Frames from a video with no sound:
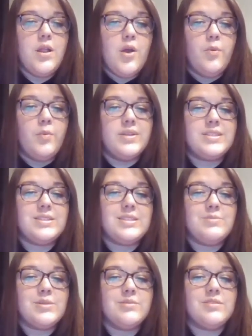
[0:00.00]
Once the
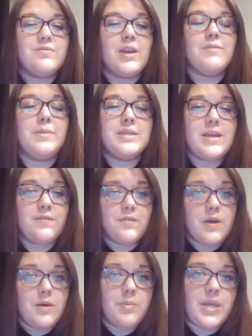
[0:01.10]
symptoms of rabies have
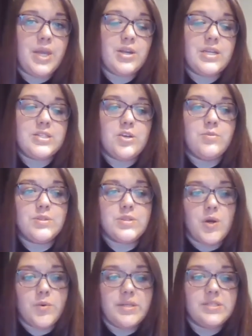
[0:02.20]
appeared, it's almost
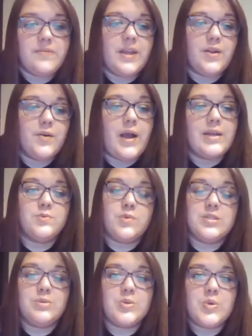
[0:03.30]
always fatal, as
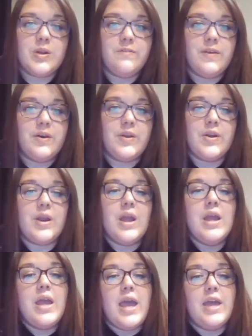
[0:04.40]
respiratory failure
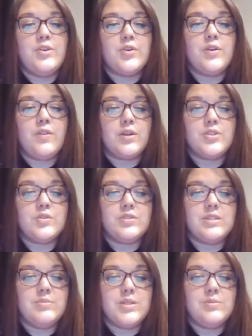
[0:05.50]
and neurological
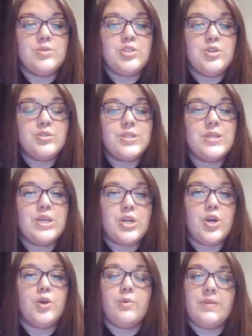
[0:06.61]
symptoms usually
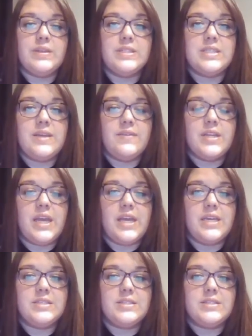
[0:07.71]
occur within 7
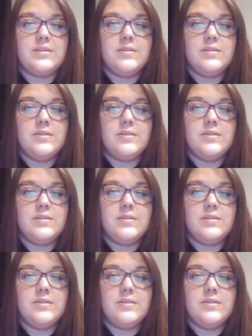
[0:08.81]
days.